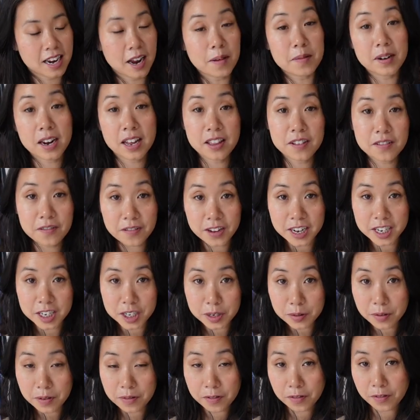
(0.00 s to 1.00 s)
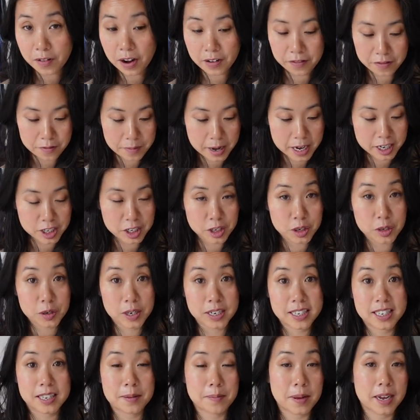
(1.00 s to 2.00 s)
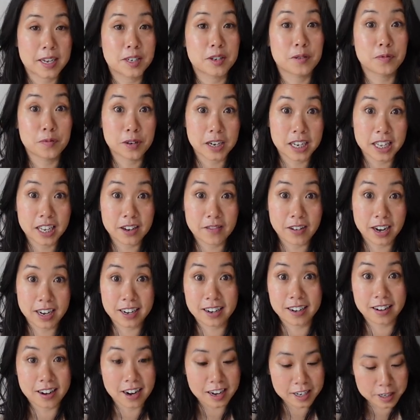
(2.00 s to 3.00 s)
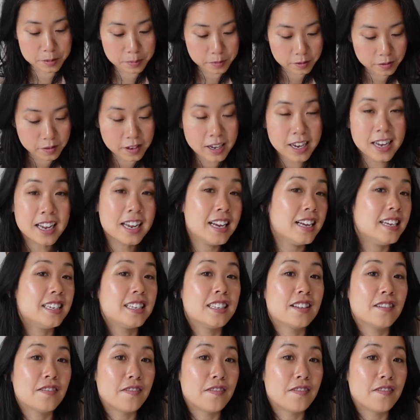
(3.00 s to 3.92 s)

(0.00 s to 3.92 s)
Now, another feature of a Reformation dress that makes it really recognizable is the